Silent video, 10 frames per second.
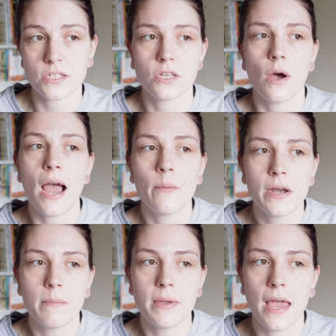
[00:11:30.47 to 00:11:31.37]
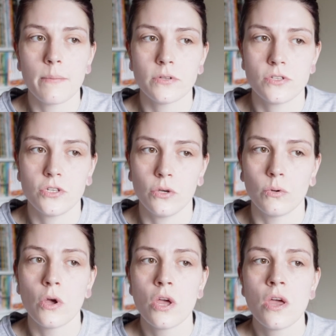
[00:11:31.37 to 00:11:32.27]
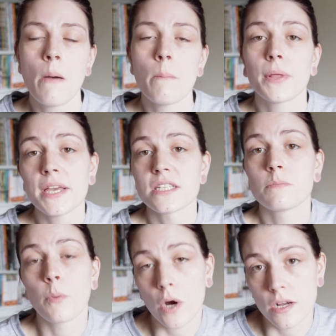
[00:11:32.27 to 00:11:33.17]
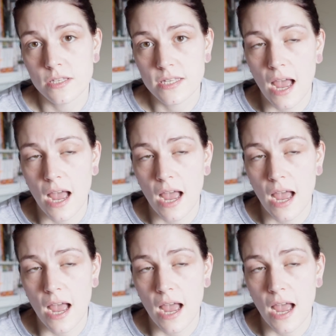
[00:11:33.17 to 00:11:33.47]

So I want to be able to play sports.